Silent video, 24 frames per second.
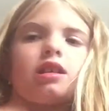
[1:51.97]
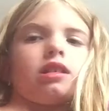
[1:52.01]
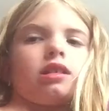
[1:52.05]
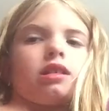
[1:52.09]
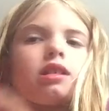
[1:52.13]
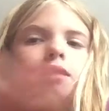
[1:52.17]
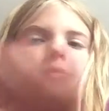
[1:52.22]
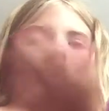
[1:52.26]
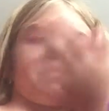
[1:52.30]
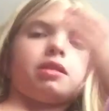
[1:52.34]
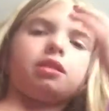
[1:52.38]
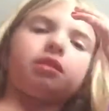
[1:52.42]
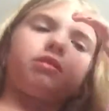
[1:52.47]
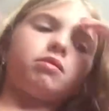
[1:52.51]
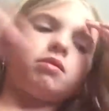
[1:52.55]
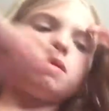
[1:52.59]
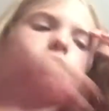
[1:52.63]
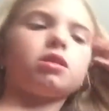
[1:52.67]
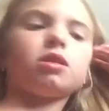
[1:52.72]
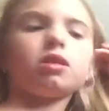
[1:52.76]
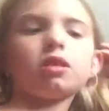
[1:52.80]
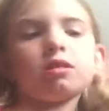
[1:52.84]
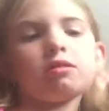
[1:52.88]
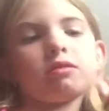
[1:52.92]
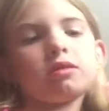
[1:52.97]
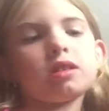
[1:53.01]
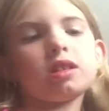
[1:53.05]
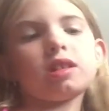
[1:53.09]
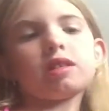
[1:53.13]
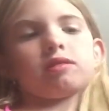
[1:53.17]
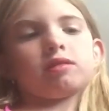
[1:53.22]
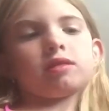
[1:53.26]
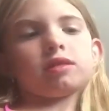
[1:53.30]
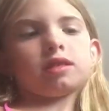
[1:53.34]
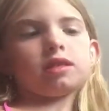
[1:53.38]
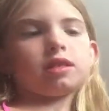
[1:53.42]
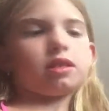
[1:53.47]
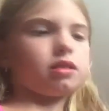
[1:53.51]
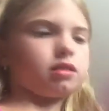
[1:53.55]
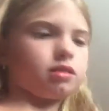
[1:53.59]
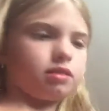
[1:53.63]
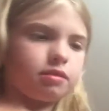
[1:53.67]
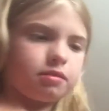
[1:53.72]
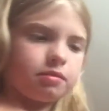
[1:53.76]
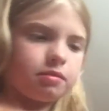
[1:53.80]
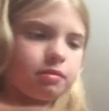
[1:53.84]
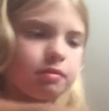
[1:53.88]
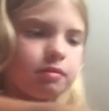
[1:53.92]
because I played with her when I was
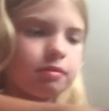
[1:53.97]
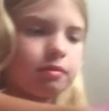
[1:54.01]
little.